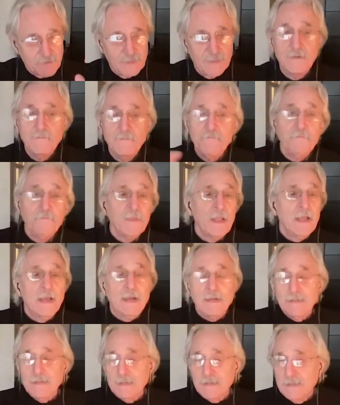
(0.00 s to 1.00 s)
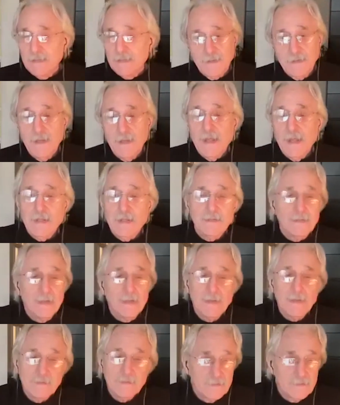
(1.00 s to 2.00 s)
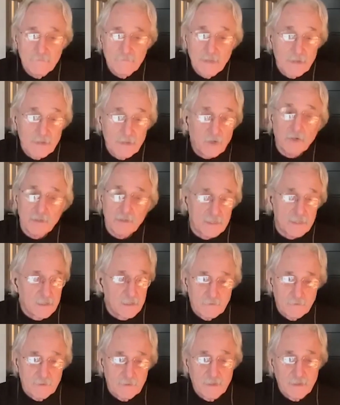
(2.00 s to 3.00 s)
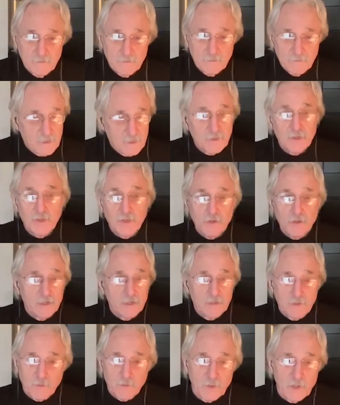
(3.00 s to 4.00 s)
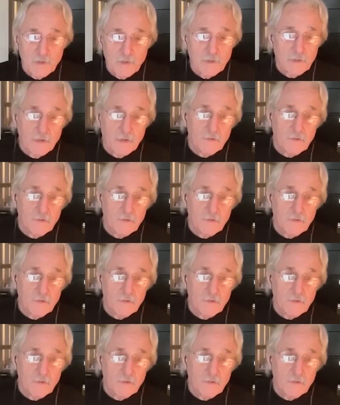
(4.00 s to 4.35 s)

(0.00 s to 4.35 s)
And of course their sortings were